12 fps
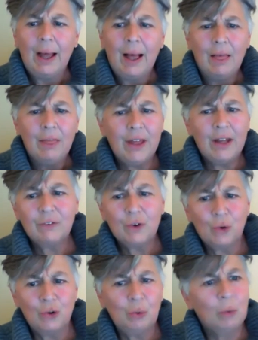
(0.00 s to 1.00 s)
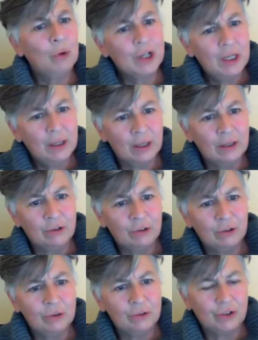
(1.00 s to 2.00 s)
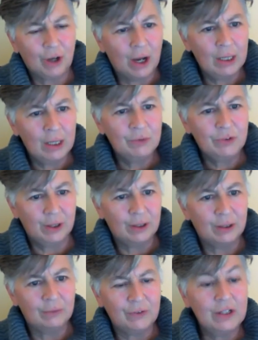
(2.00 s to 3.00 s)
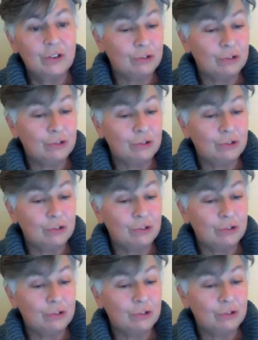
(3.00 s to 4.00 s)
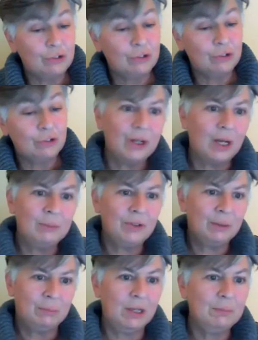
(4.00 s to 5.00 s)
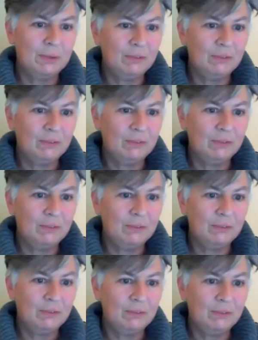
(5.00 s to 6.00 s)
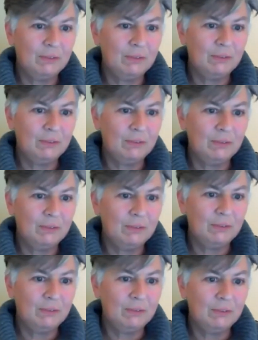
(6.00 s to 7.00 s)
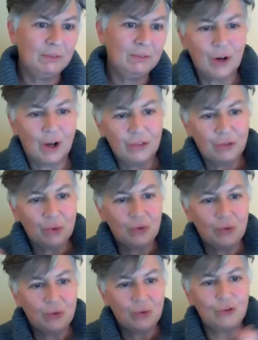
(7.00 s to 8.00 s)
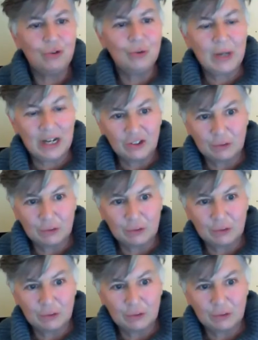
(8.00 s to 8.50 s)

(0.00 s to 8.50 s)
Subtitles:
Then, of course, we're working under times of extreme pressure and also times that might be fairly quiet. So you've got those two